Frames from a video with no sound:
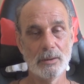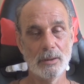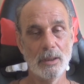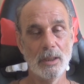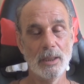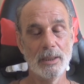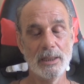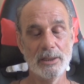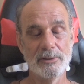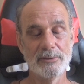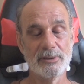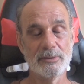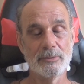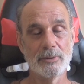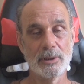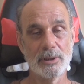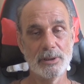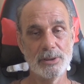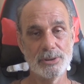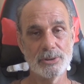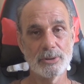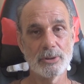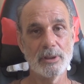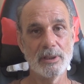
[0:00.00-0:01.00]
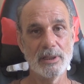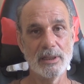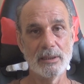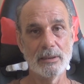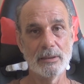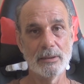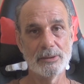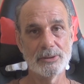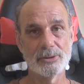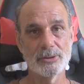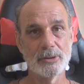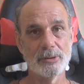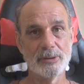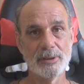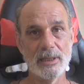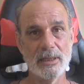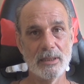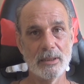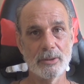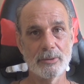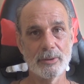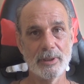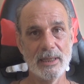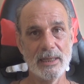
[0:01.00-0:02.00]
And everyone enjoyed it. It turned
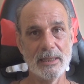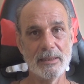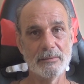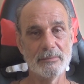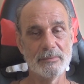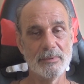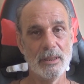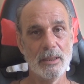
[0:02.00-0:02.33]
out great.